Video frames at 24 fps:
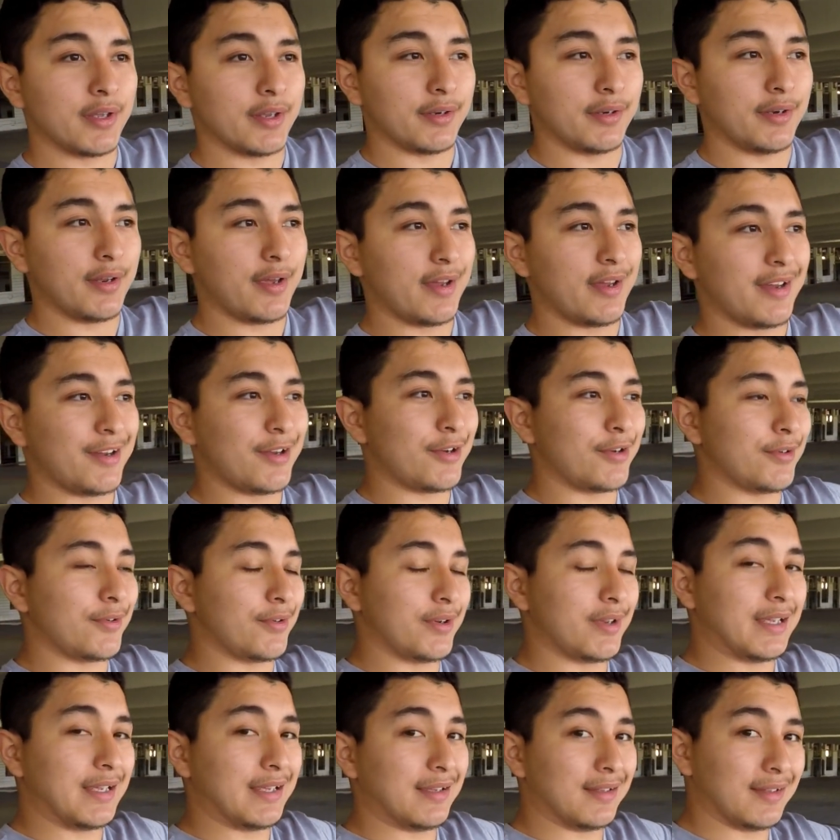Now,
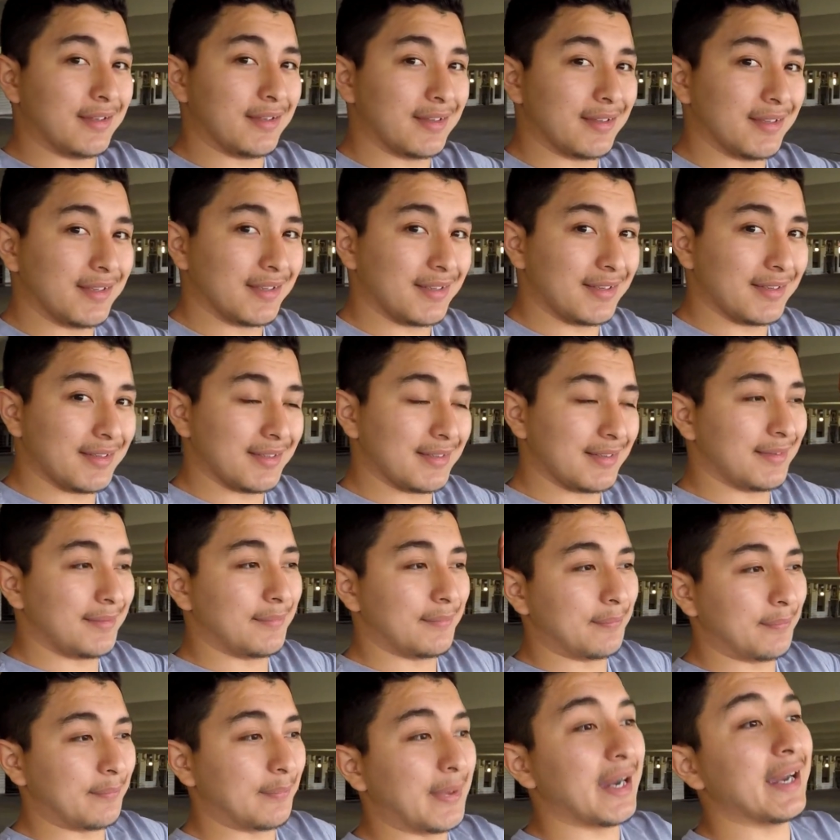
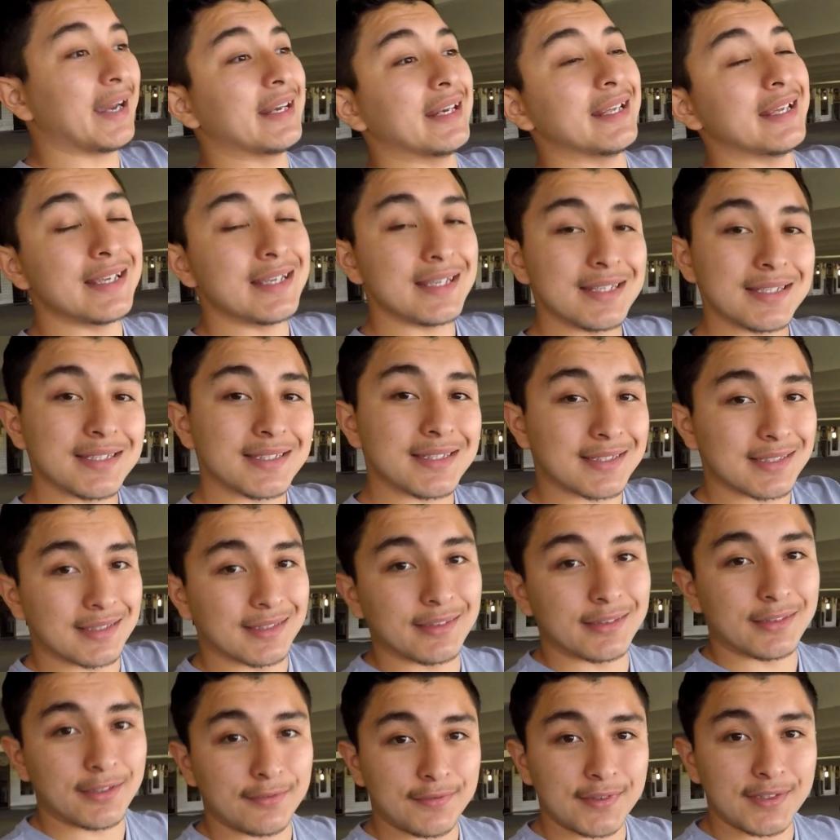mine is
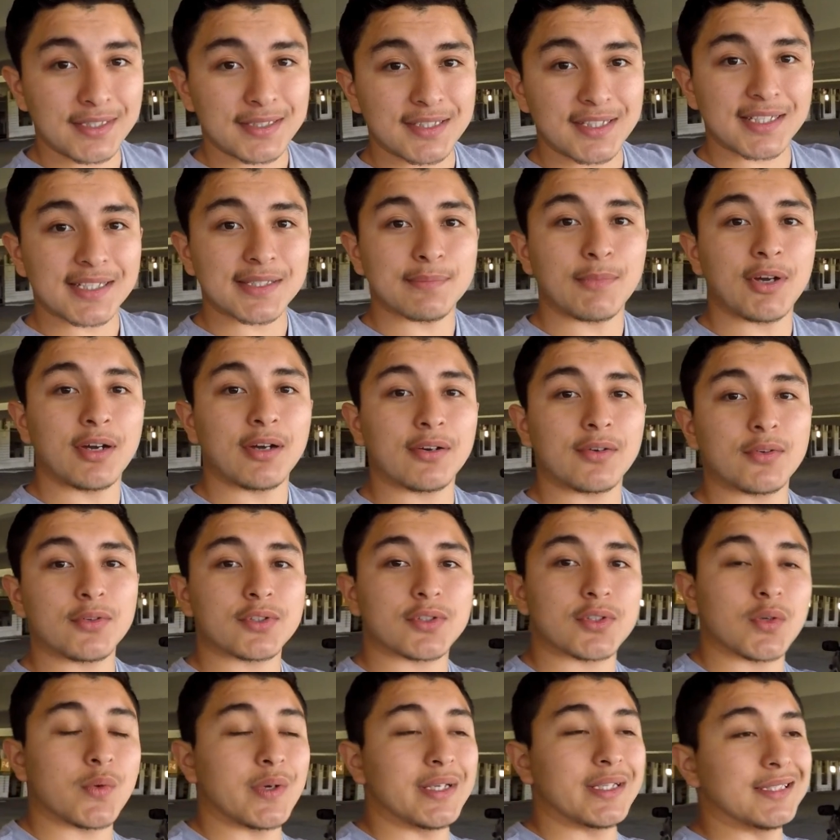the V6 model,
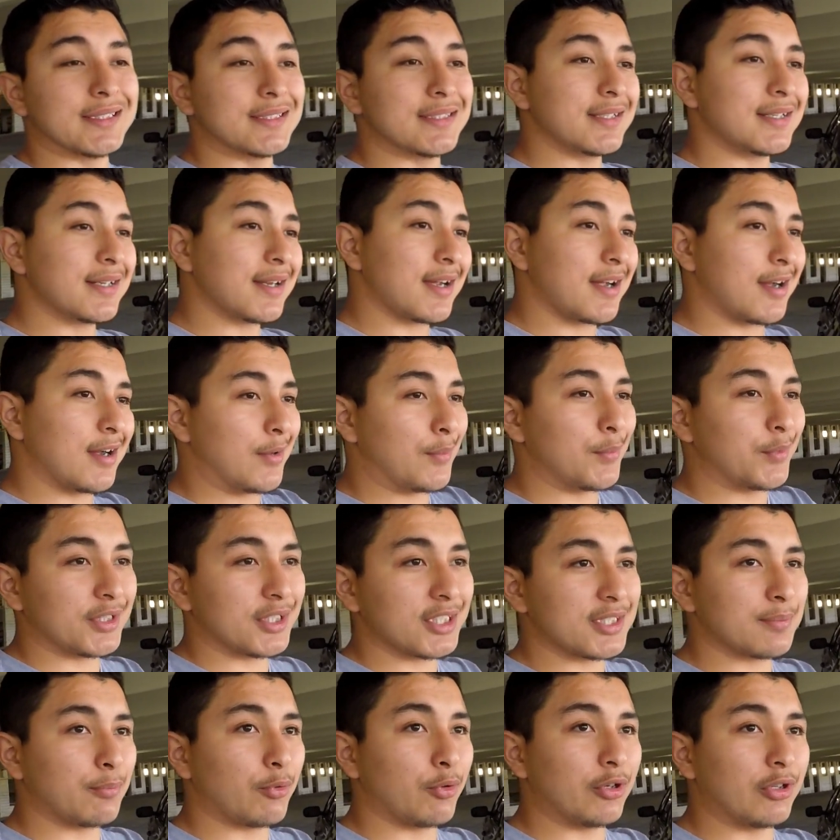so it didn't come with the
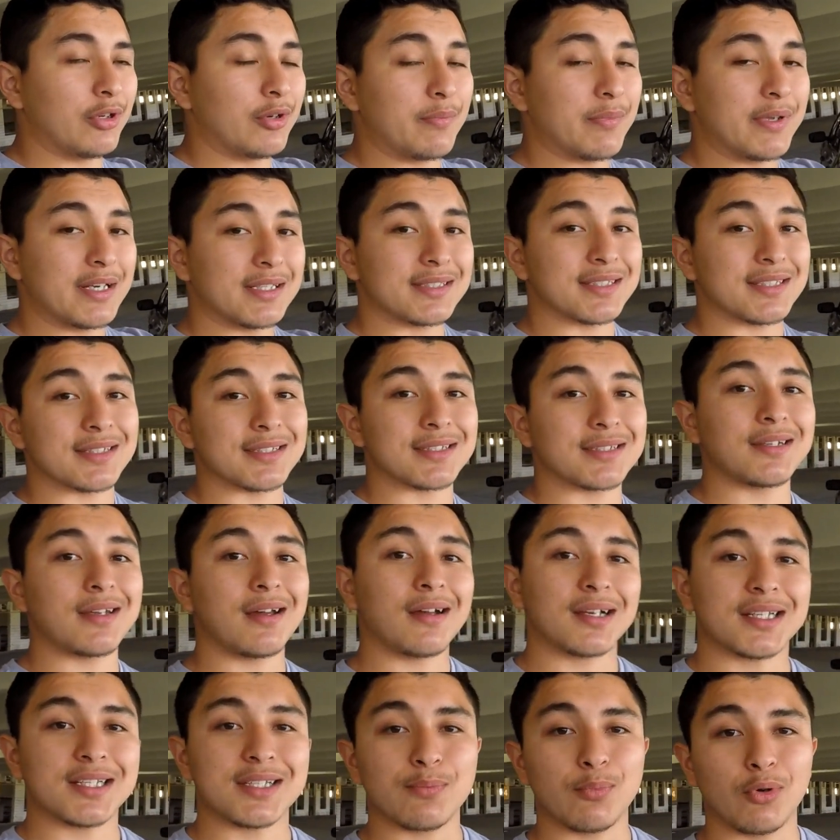spoiler, but it's a
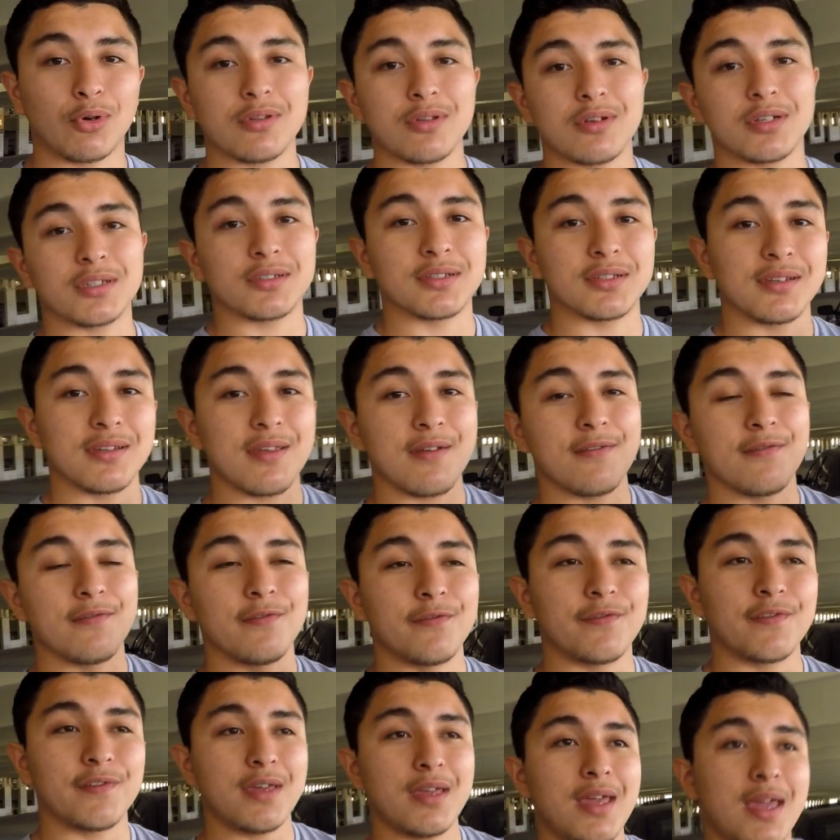stock spoiler to the
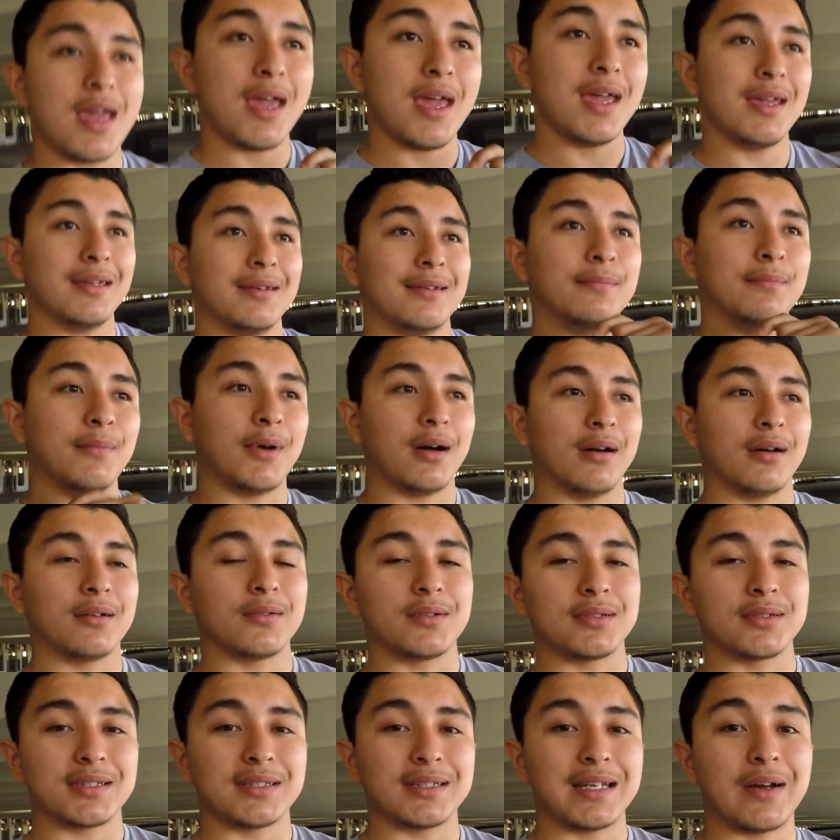V8
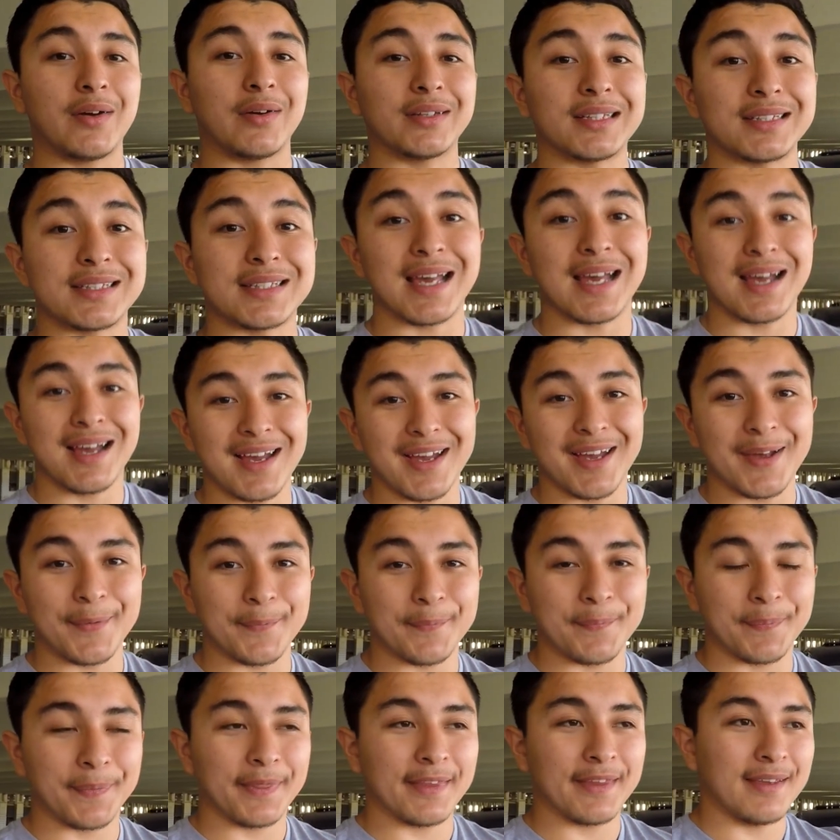models. Now, at the time,
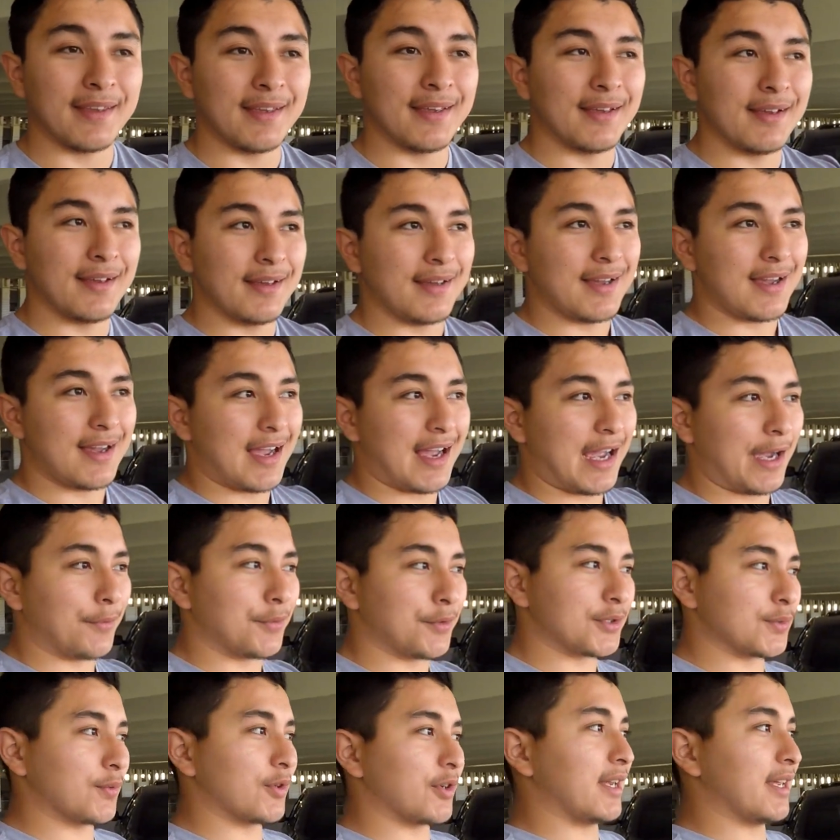I
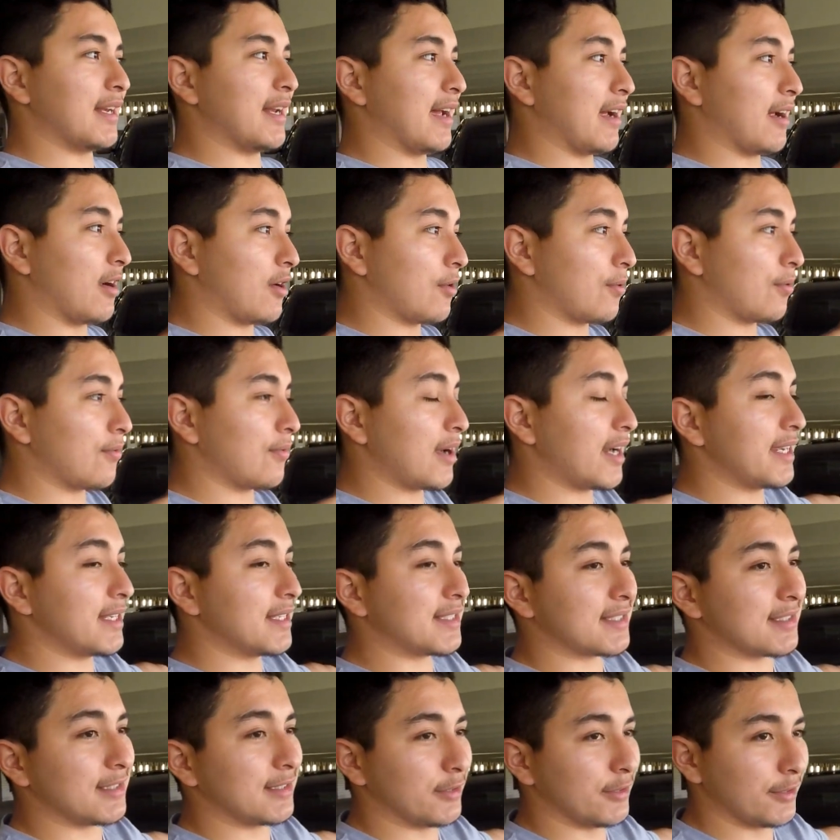was working at
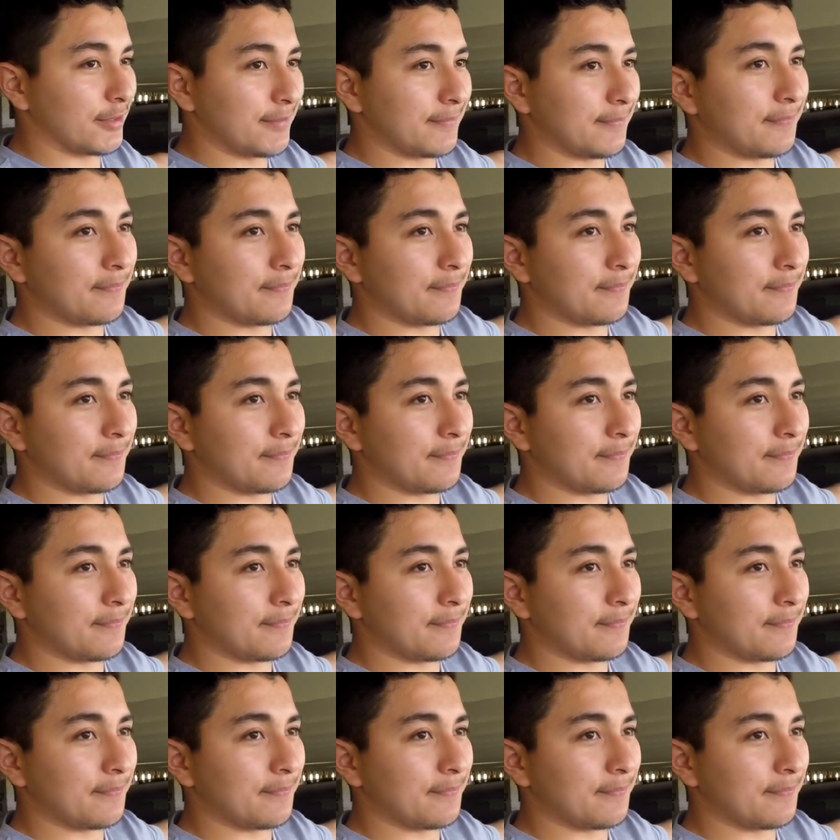Chrysler.